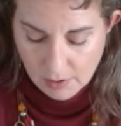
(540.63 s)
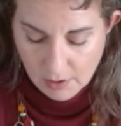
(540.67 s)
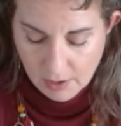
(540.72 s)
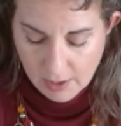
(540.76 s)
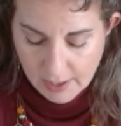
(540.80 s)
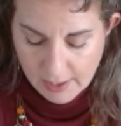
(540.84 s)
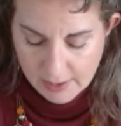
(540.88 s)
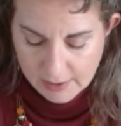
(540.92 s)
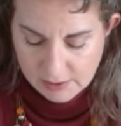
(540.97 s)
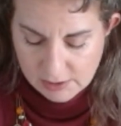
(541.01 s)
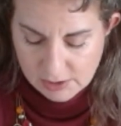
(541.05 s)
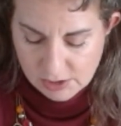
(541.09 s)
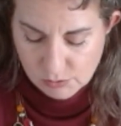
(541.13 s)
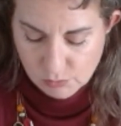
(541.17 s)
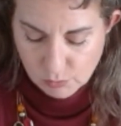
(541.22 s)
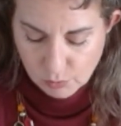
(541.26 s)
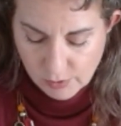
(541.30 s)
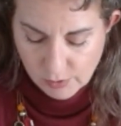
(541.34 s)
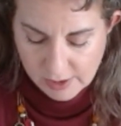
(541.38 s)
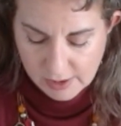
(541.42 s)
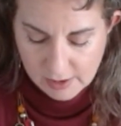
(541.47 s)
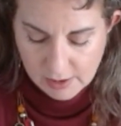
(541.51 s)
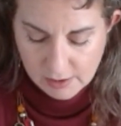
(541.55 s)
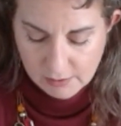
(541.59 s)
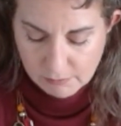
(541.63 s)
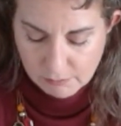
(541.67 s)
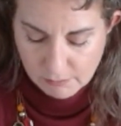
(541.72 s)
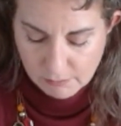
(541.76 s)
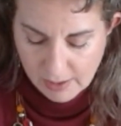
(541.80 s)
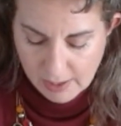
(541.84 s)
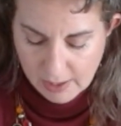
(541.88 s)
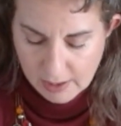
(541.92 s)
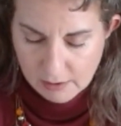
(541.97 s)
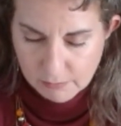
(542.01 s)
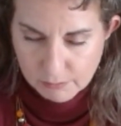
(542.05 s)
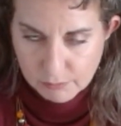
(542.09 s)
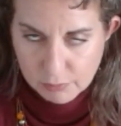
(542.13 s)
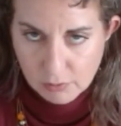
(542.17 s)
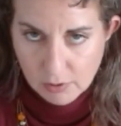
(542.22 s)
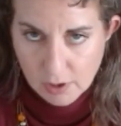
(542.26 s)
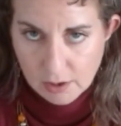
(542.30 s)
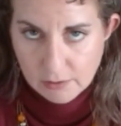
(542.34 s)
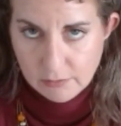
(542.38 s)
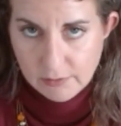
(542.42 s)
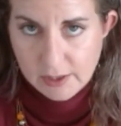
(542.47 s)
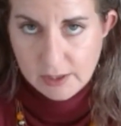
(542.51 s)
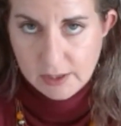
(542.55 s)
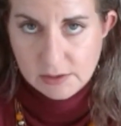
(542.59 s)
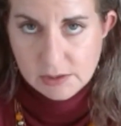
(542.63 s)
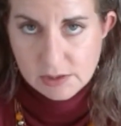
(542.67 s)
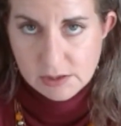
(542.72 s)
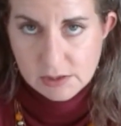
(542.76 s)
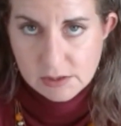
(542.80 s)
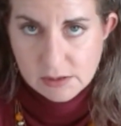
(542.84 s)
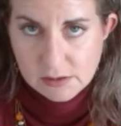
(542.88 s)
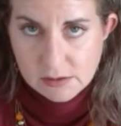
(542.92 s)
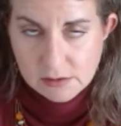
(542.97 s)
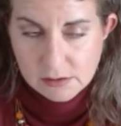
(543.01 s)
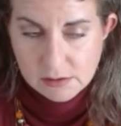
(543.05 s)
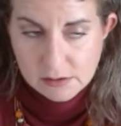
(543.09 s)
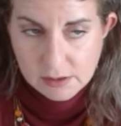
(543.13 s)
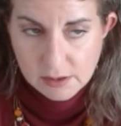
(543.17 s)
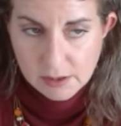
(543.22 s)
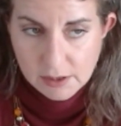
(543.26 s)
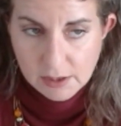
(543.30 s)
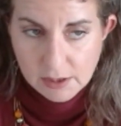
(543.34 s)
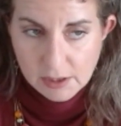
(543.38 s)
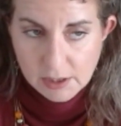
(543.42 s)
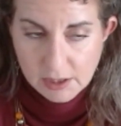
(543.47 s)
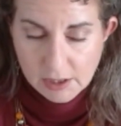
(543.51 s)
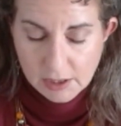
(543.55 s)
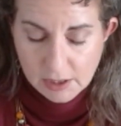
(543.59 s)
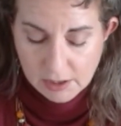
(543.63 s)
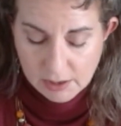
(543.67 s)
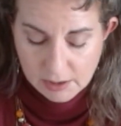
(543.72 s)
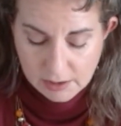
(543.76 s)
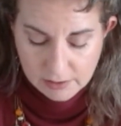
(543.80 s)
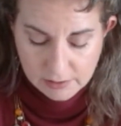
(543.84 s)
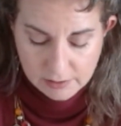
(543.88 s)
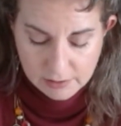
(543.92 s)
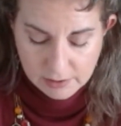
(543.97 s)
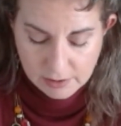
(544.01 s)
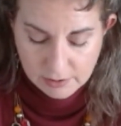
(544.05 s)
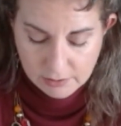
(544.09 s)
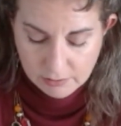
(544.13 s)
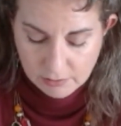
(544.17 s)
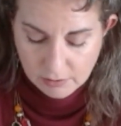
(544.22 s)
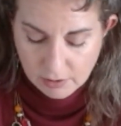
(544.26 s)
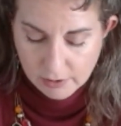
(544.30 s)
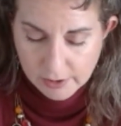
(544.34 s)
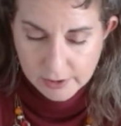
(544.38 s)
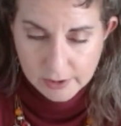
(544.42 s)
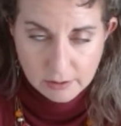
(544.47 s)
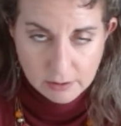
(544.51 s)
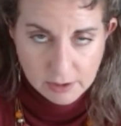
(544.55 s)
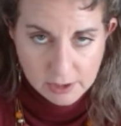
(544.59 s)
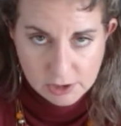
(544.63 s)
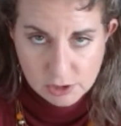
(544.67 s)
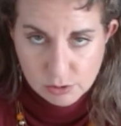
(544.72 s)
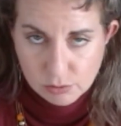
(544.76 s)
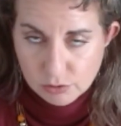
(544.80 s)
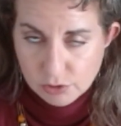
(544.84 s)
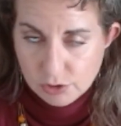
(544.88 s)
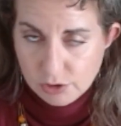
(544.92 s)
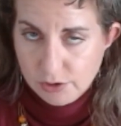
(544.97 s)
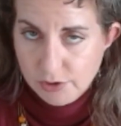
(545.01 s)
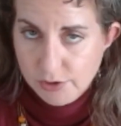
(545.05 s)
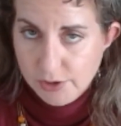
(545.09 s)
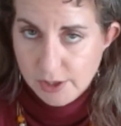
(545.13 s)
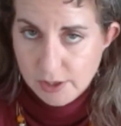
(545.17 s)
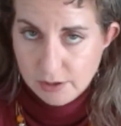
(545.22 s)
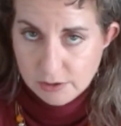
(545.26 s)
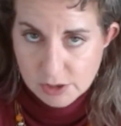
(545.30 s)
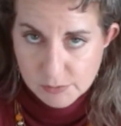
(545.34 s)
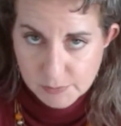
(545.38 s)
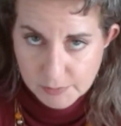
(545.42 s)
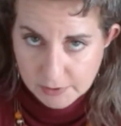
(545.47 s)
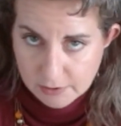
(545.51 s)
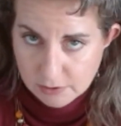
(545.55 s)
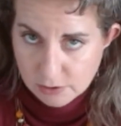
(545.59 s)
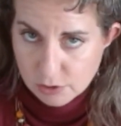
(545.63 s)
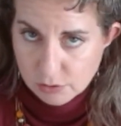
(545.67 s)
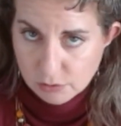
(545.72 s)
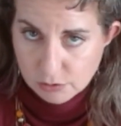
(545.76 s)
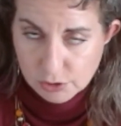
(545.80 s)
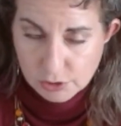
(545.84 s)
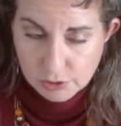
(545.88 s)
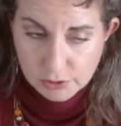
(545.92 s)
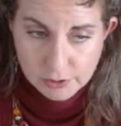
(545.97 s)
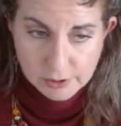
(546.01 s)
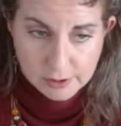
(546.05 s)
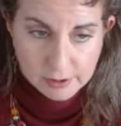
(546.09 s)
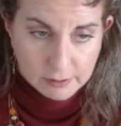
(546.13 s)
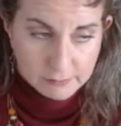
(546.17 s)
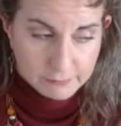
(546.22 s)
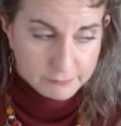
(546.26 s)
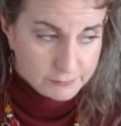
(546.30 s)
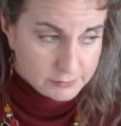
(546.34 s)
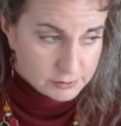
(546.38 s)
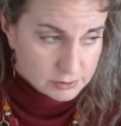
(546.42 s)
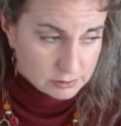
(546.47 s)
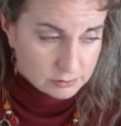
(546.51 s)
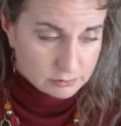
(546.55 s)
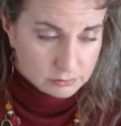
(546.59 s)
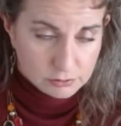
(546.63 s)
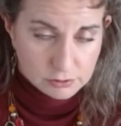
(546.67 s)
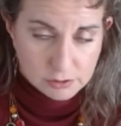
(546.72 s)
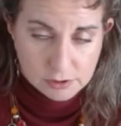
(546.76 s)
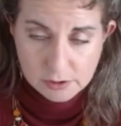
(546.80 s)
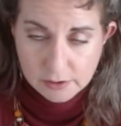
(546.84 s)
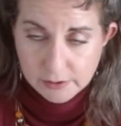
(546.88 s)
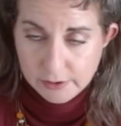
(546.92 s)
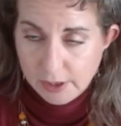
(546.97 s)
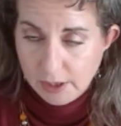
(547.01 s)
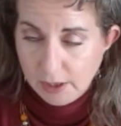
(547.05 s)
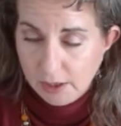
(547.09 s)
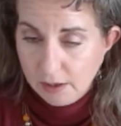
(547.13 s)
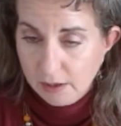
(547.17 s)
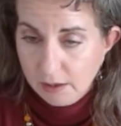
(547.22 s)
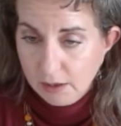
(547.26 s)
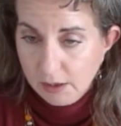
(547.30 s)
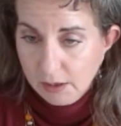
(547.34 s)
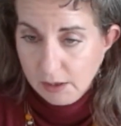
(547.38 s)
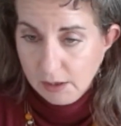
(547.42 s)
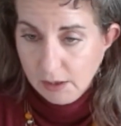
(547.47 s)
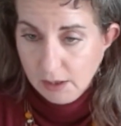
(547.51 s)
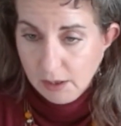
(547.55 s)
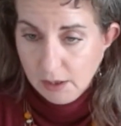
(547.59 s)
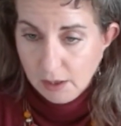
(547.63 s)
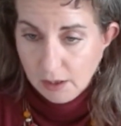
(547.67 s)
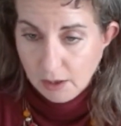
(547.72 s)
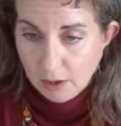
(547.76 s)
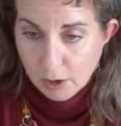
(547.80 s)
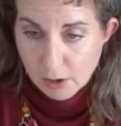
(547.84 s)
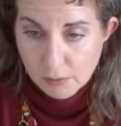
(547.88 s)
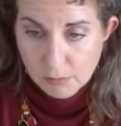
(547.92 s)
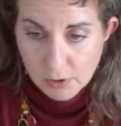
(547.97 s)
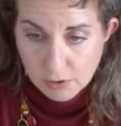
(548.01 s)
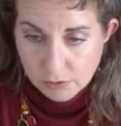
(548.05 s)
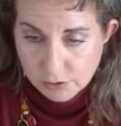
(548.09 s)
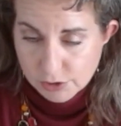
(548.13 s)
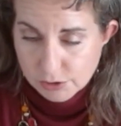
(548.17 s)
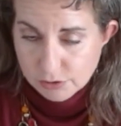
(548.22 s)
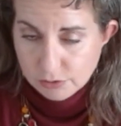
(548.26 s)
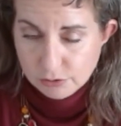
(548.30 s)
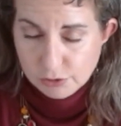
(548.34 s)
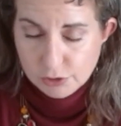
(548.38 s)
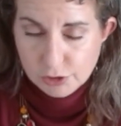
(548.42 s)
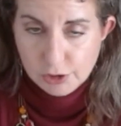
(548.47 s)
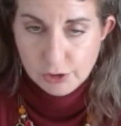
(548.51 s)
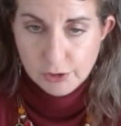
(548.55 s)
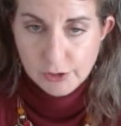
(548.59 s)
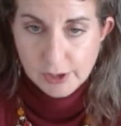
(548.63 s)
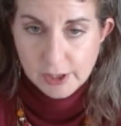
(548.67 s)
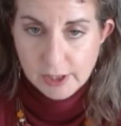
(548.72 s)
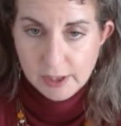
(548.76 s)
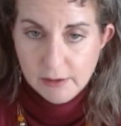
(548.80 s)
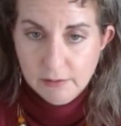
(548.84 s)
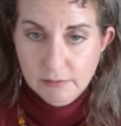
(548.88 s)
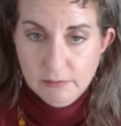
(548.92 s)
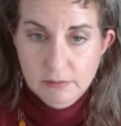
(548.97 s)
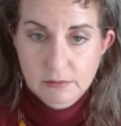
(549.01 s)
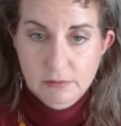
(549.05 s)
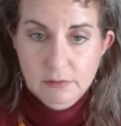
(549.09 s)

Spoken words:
as we make progress in either our intellectual journey, our spiritual journey, our physical journey, our emotional journey,